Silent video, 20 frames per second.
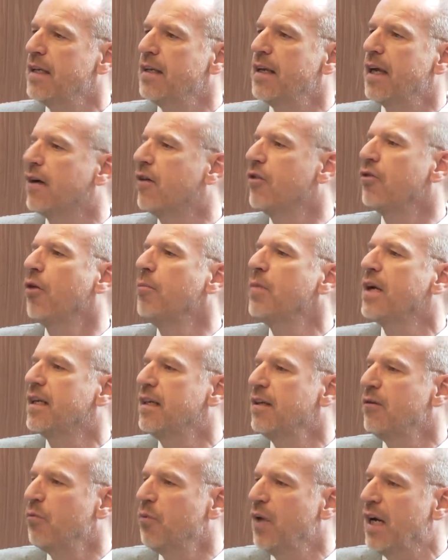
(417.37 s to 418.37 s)
an
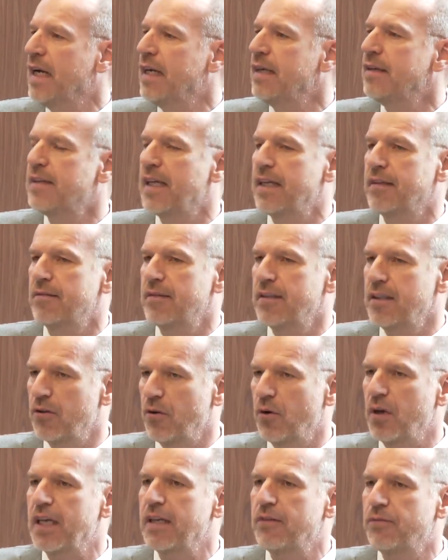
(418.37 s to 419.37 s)
economically way that
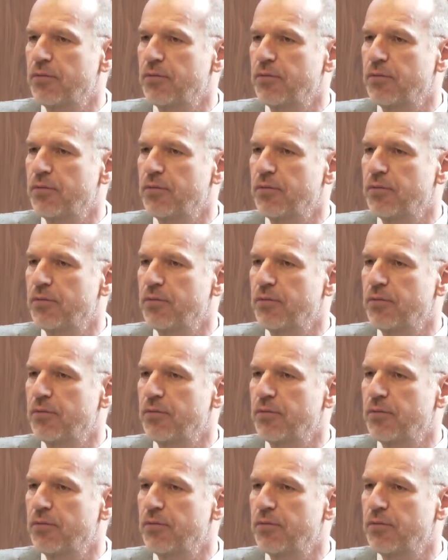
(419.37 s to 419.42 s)
it